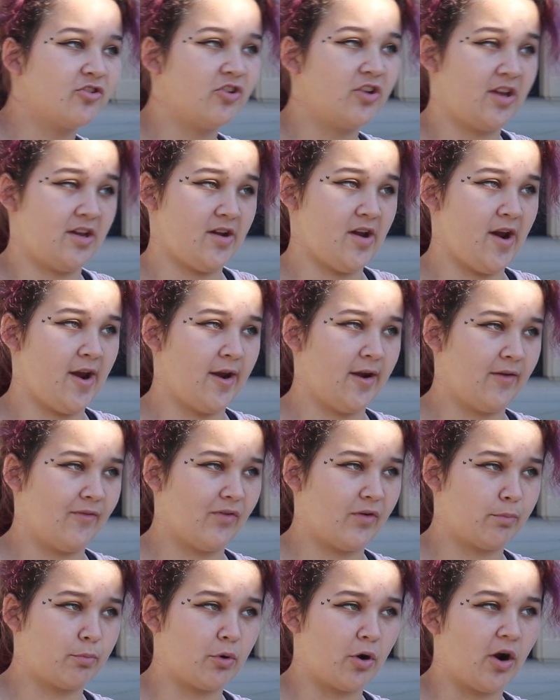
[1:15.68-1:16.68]
Actually, kind
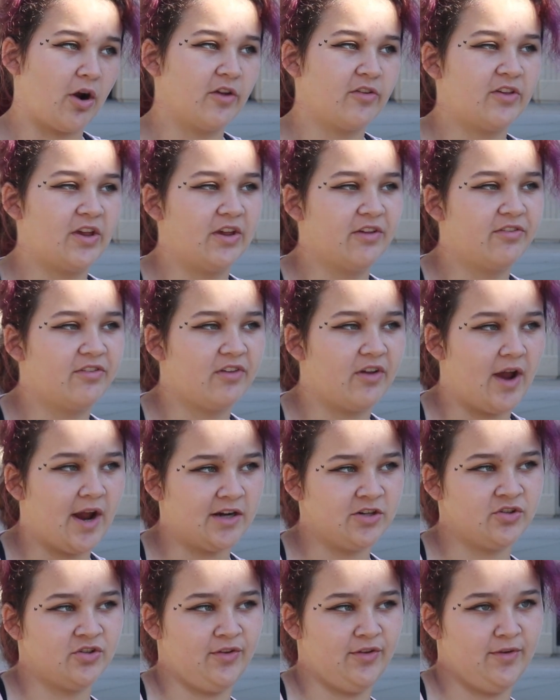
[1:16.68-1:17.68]
of a process to
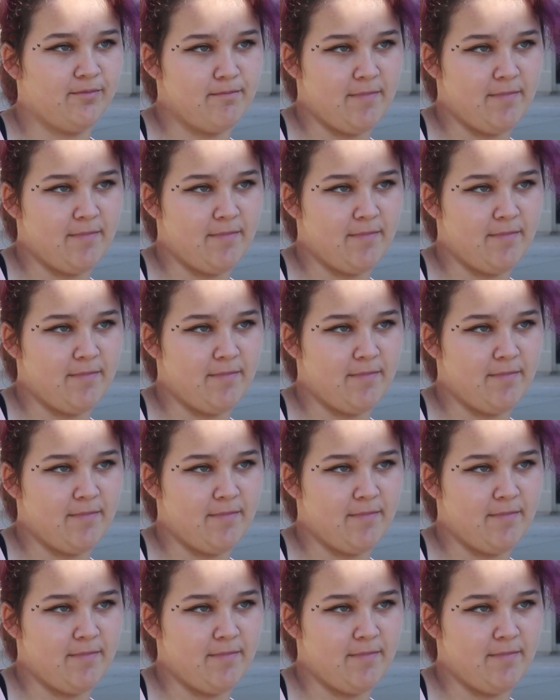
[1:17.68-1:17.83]
actually